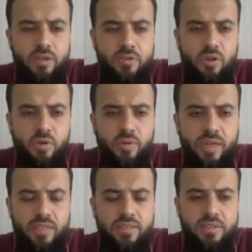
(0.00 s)
So
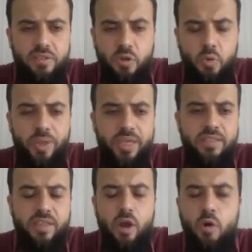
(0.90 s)
let's
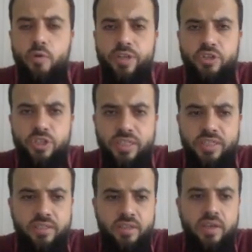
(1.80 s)
squeeze the
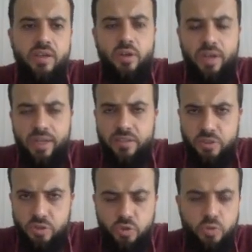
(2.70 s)
oranges.
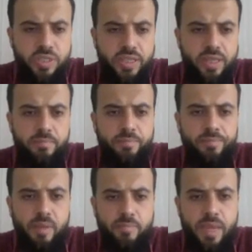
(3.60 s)
Let's juice them,
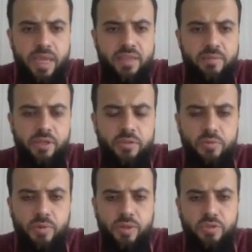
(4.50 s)
make them
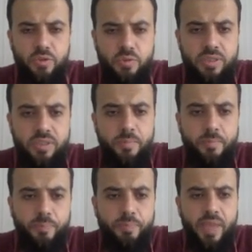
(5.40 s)
into a juice.
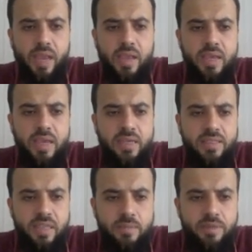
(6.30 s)

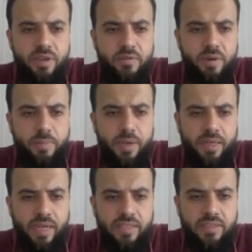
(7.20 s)
Some of the
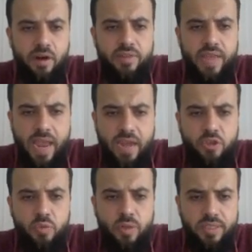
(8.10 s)
replicas are the
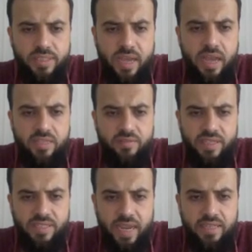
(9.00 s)
actual size of
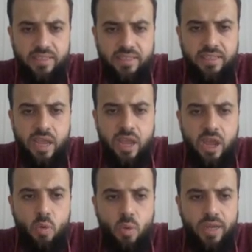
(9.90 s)
the sites,
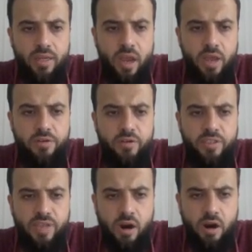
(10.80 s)
while
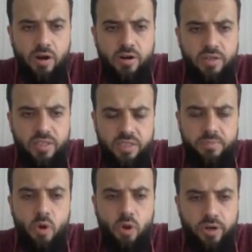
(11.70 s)
others are
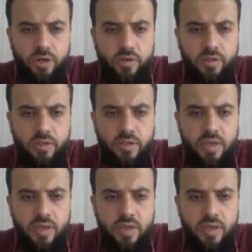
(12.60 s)
smaller.